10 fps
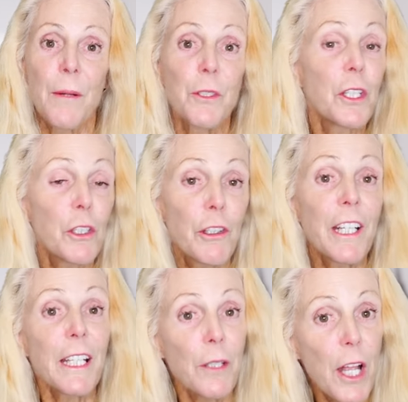you can
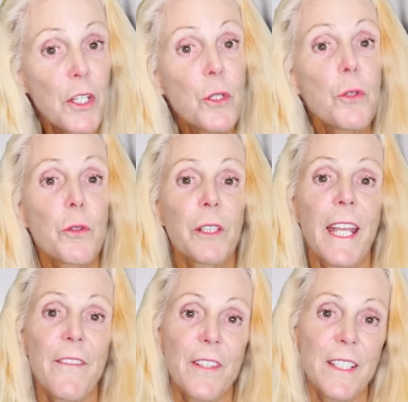create a neutral
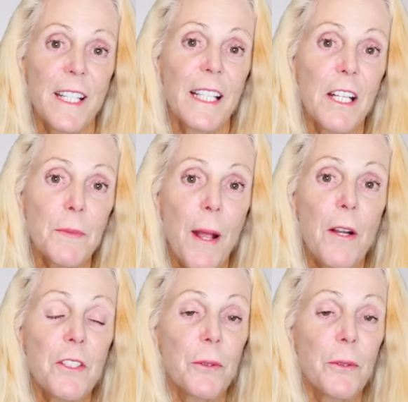canvas that allows buyers